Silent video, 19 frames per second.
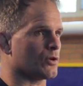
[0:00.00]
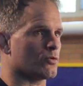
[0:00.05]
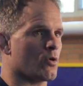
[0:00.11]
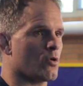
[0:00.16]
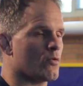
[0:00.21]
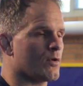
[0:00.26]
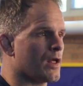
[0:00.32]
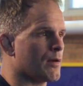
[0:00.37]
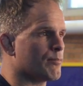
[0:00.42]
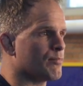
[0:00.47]
and
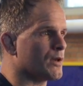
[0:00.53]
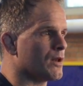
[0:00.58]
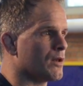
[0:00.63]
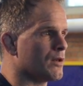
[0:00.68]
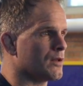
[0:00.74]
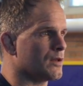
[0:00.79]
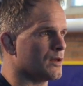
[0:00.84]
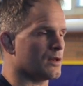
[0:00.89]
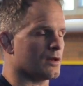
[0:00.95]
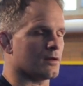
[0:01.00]
growing up
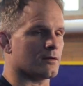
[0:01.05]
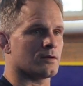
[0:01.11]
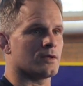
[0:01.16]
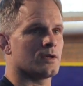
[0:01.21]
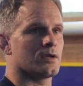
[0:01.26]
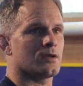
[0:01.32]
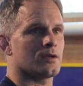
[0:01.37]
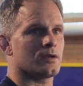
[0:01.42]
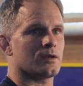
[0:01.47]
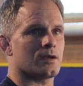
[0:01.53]

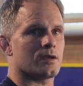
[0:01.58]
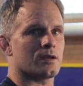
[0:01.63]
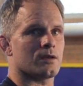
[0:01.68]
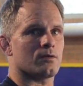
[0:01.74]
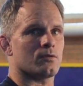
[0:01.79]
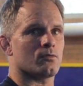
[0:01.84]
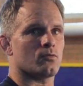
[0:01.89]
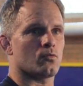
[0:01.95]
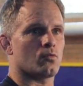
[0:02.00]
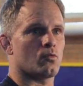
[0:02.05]
in
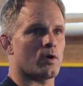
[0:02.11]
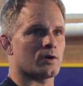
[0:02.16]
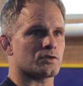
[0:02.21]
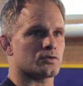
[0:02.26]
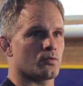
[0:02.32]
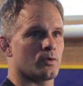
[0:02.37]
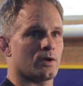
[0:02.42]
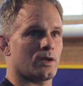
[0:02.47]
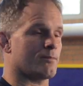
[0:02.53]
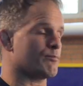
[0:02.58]

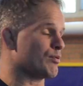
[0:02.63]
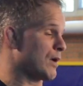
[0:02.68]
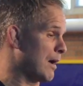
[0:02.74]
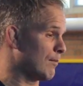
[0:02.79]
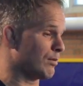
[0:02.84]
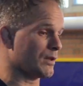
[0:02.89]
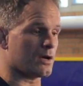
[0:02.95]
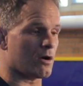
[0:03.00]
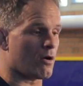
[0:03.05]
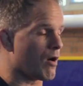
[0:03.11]
what's really
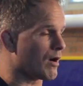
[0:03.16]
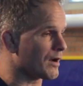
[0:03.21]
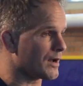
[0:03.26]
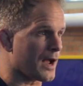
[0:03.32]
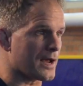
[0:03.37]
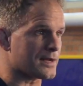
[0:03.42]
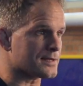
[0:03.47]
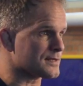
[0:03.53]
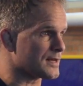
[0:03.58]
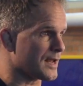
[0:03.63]
probably a
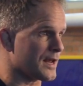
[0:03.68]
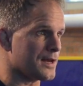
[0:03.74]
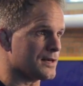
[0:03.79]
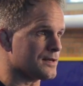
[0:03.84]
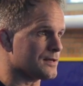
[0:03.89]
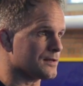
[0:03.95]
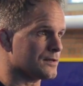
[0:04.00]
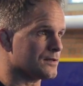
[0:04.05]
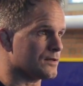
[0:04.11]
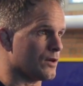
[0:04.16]
Hawkeye
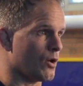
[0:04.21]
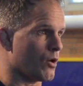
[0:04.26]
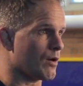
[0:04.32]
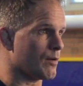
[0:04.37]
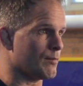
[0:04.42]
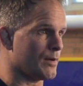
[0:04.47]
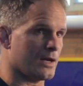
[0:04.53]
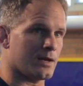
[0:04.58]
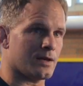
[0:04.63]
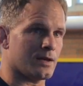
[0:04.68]
state, you know,
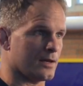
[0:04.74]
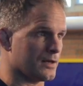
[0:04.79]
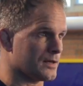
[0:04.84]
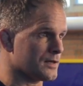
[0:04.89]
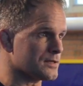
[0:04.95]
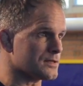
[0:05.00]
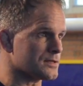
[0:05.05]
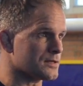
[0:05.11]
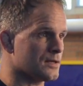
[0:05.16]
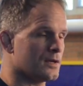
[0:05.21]
I mean, it
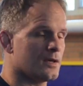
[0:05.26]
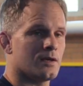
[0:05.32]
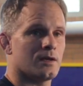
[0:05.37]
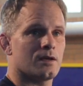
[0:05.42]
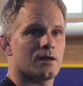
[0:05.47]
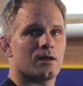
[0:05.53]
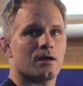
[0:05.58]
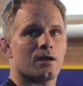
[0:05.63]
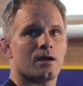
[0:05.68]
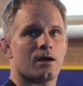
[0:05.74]
is.
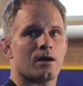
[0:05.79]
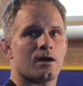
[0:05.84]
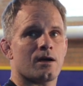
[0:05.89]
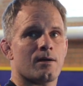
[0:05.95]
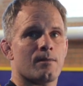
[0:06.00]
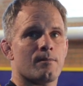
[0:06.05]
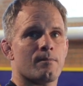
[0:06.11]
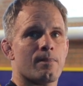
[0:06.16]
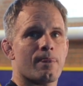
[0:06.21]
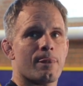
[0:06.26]

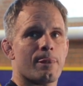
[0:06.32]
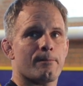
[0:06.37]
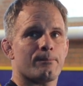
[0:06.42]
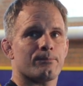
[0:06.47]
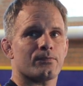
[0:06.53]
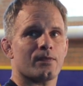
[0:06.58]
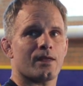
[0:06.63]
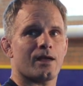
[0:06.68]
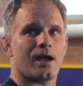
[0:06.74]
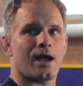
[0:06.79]

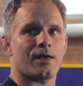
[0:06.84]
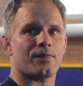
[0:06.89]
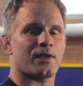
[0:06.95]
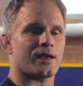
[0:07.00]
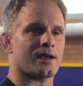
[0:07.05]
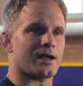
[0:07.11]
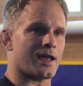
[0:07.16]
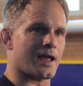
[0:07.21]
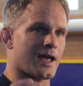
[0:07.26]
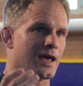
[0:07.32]
I
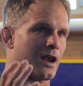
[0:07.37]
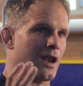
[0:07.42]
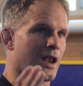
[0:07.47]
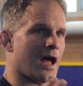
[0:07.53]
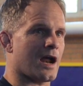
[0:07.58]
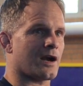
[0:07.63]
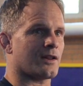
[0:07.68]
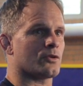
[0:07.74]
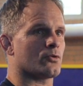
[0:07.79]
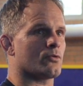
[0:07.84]
think I had a
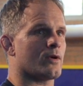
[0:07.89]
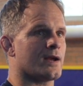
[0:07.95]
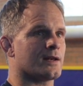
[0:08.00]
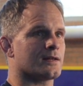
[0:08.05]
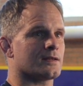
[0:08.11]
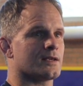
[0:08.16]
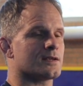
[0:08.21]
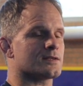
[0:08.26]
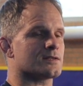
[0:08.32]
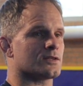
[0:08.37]
lot of the
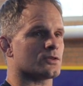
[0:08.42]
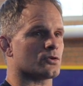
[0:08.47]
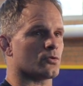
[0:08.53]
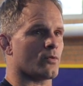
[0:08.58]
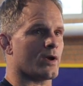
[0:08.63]
right things at the